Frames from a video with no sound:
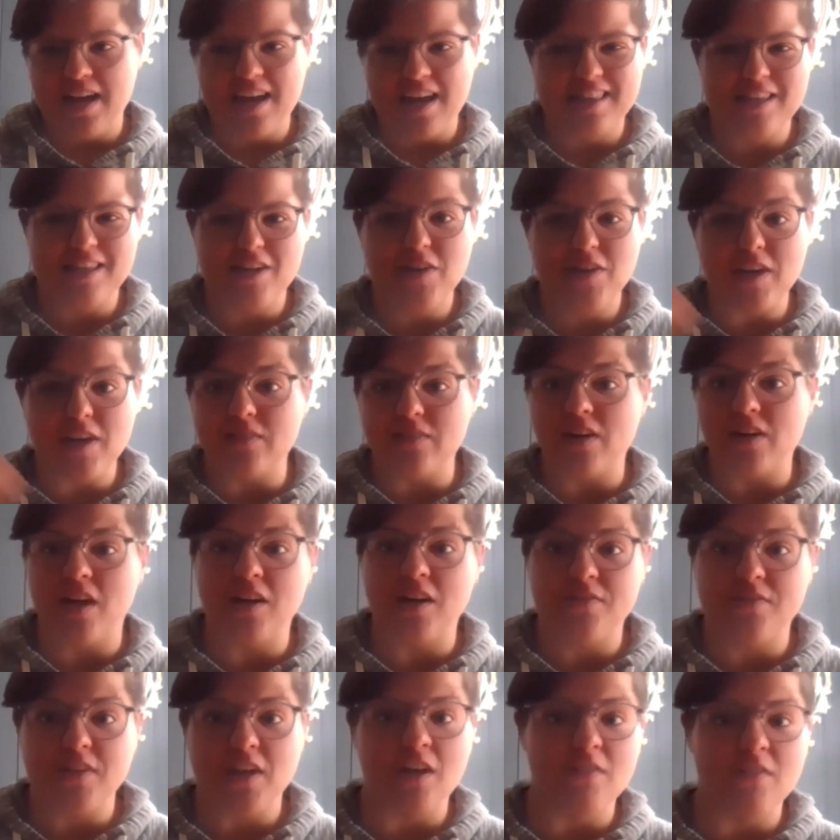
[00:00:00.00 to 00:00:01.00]
And then you kind of
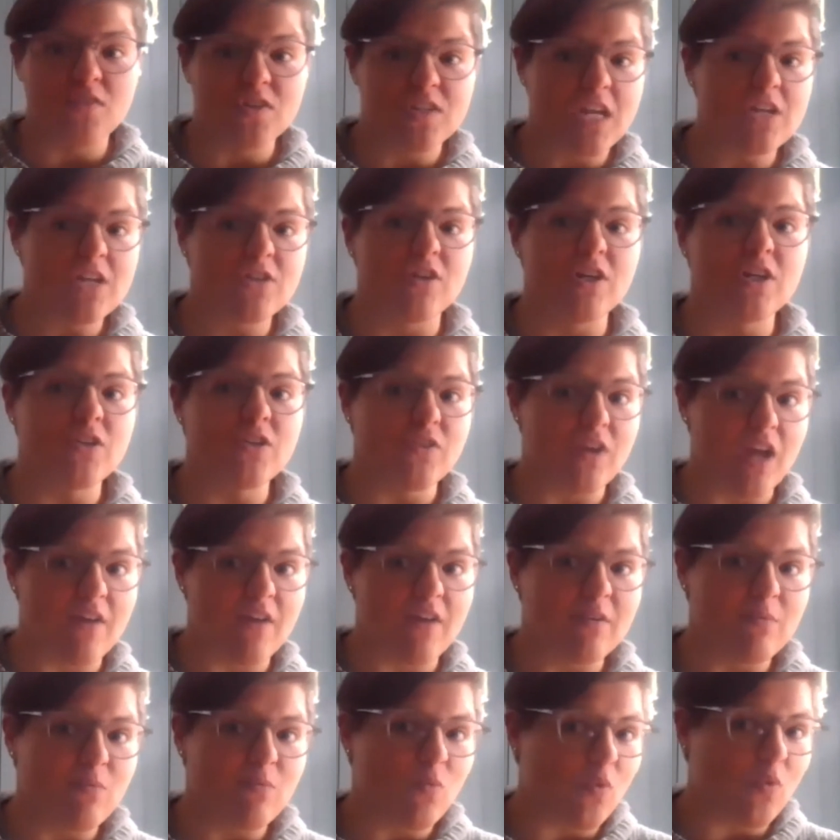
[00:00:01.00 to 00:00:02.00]
cut off the conversation, or you don't
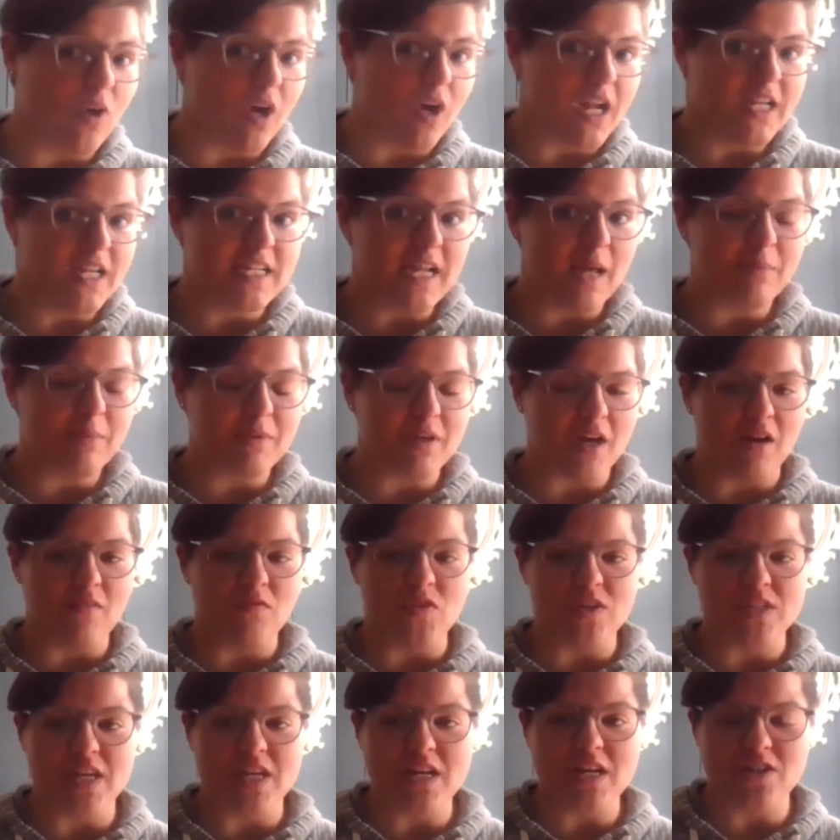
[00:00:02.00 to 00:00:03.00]
have a more in-depth
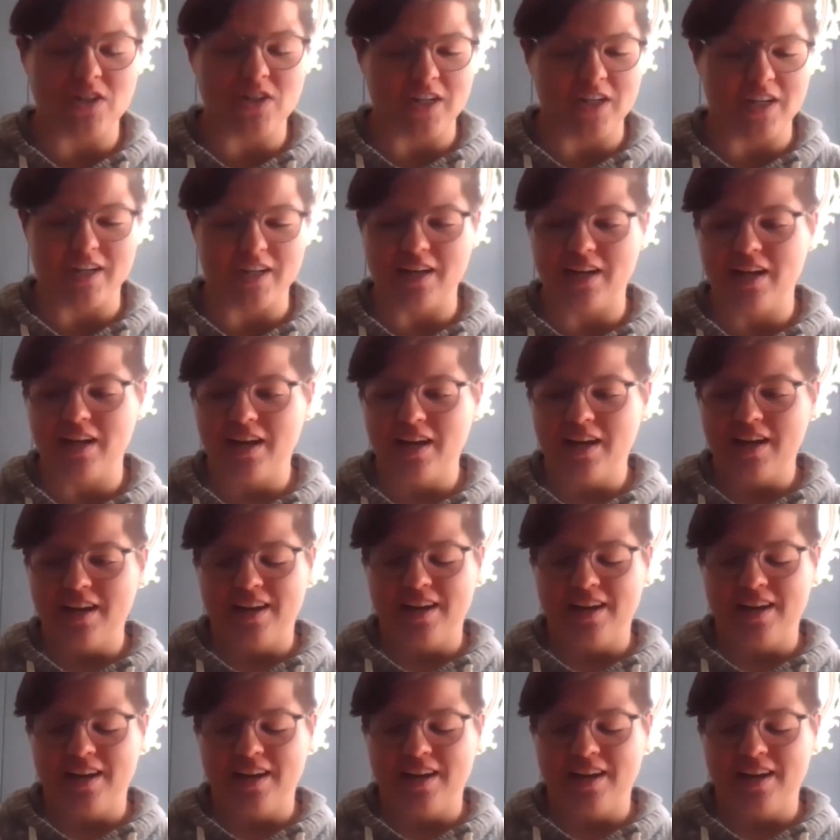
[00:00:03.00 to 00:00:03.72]
conversation.